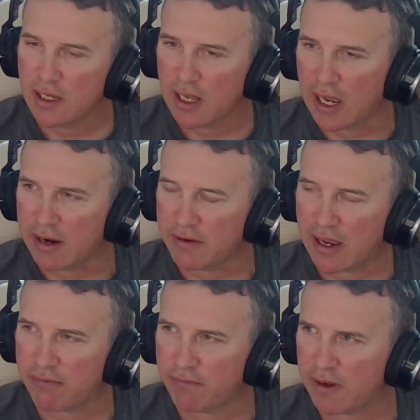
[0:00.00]
I
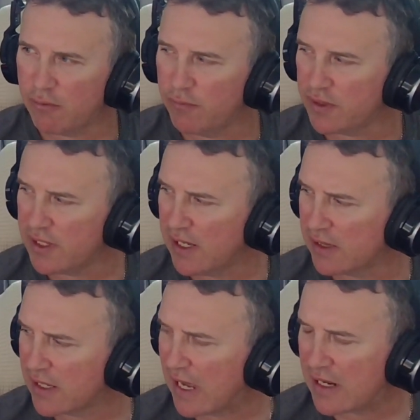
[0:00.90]
have found that the
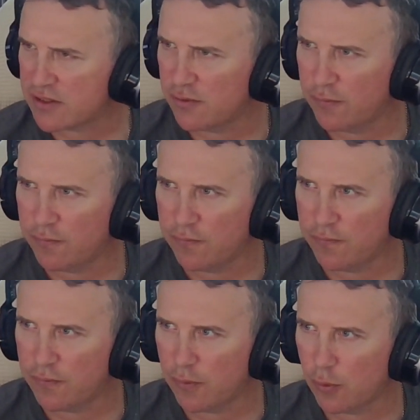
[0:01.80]
Elgato
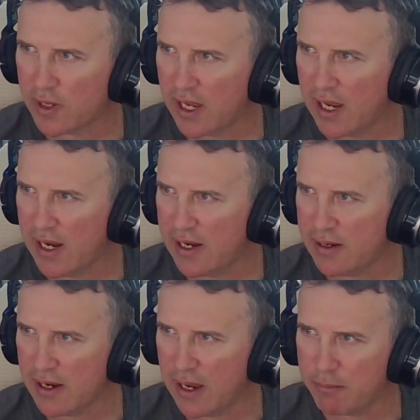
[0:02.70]

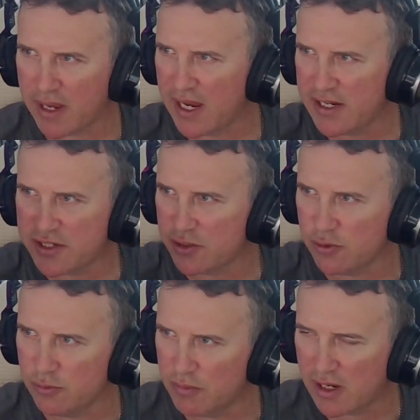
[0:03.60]
4K
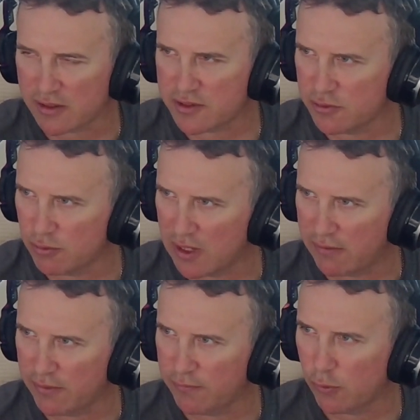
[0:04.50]
MK2 Mark II,
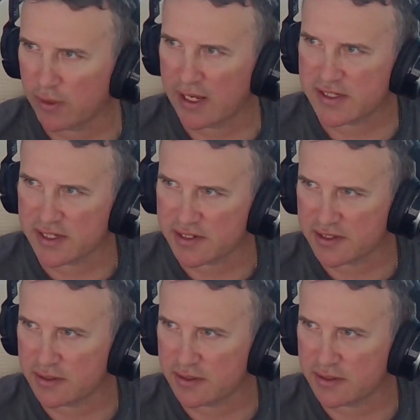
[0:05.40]
whatever, 4K60,